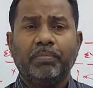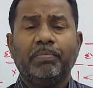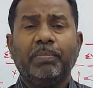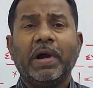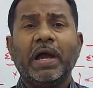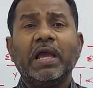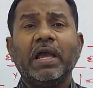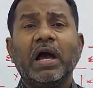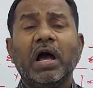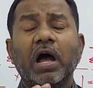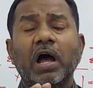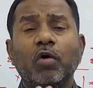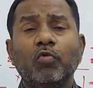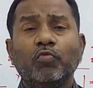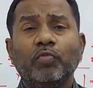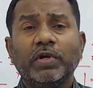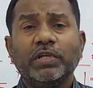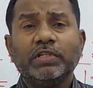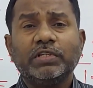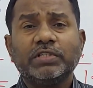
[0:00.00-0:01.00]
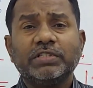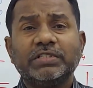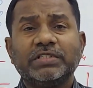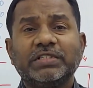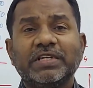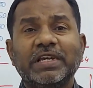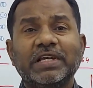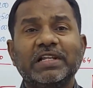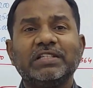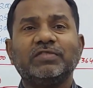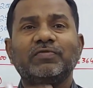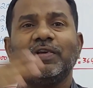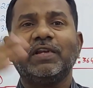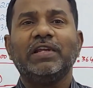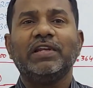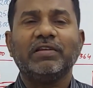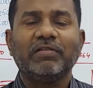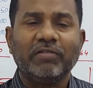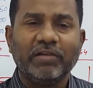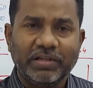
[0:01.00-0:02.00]
by how much sales will
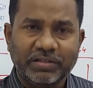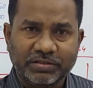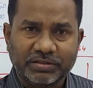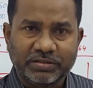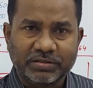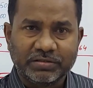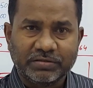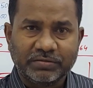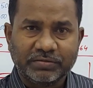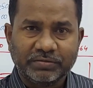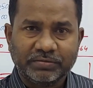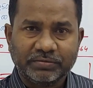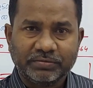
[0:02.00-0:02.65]
increase?